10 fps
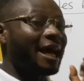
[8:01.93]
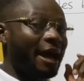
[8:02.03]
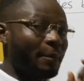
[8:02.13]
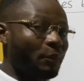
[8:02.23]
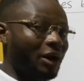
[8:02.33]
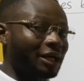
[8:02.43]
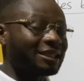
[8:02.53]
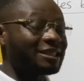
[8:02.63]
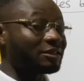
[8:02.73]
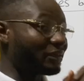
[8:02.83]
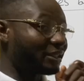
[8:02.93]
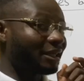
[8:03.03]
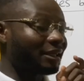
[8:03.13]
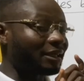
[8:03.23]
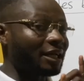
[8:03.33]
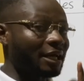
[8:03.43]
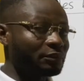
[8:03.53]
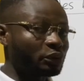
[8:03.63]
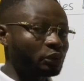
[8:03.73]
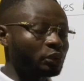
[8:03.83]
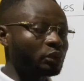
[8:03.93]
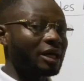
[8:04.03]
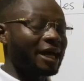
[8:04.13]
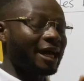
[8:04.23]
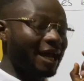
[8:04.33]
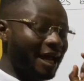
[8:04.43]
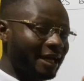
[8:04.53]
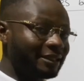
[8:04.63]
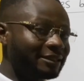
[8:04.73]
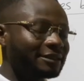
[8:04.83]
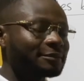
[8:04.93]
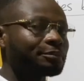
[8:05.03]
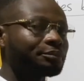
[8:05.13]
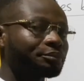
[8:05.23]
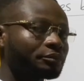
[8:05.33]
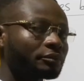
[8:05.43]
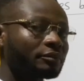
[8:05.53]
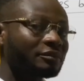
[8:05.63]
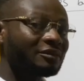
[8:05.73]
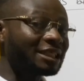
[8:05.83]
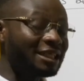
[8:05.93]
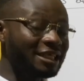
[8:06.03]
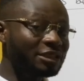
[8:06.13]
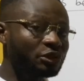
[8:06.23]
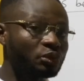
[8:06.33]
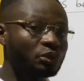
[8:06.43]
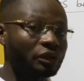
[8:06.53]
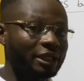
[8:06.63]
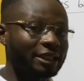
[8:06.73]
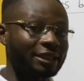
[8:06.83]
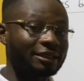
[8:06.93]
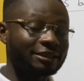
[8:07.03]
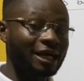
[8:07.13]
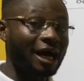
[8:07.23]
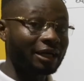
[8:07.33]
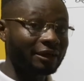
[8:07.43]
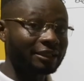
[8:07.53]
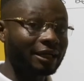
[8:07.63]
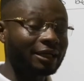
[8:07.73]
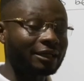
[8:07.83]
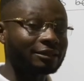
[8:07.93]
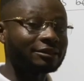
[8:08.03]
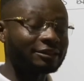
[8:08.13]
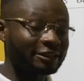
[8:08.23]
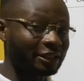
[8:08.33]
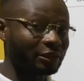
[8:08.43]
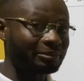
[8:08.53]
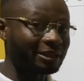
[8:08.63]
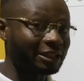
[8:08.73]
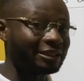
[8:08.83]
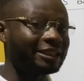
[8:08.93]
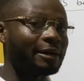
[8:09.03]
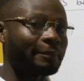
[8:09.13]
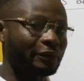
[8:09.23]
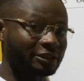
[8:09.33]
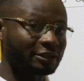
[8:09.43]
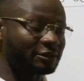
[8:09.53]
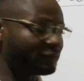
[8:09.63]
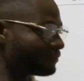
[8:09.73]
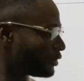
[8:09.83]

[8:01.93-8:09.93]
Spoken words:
M1 is greater than M2, and these two gradients are greater than 0, meaning they are positive.